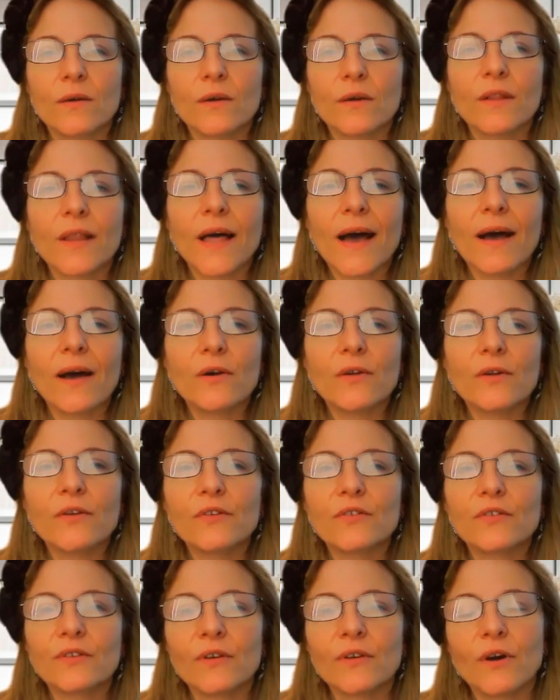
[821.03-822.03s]
Allow
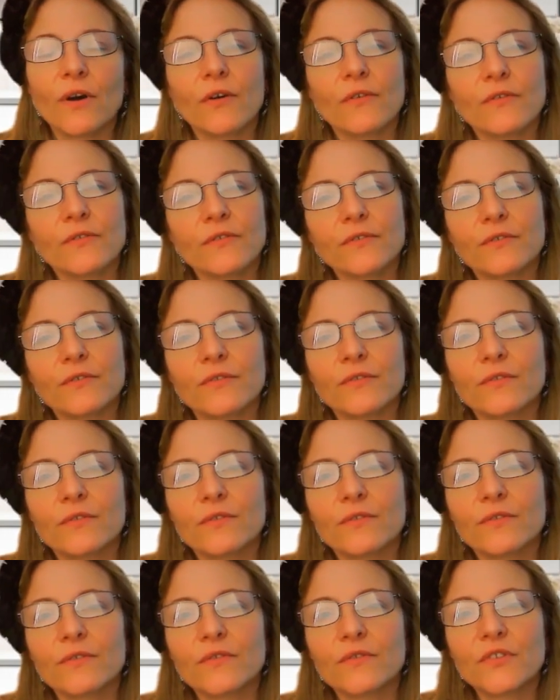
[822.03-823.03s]
yourself
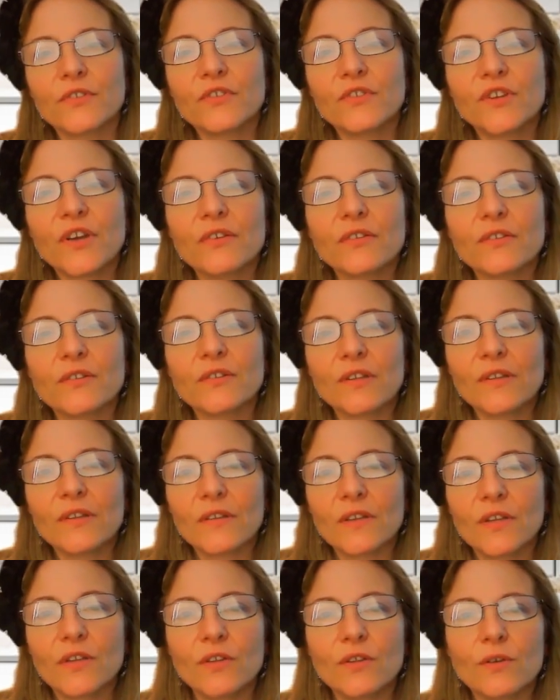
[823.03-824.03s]
to just
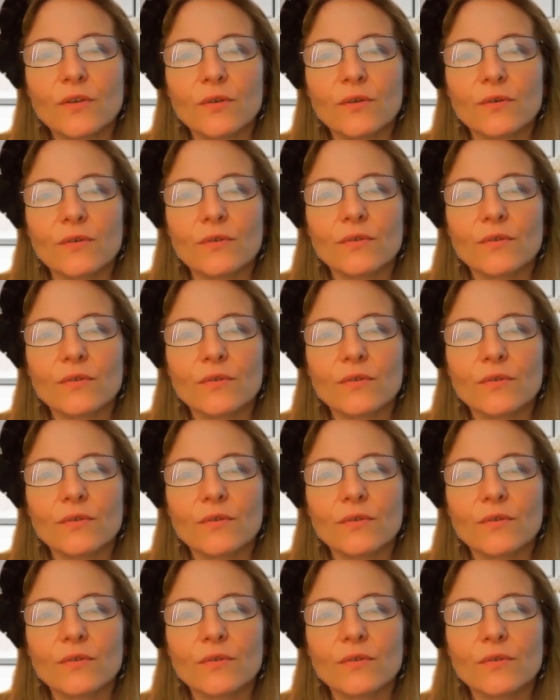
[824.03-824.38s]
continue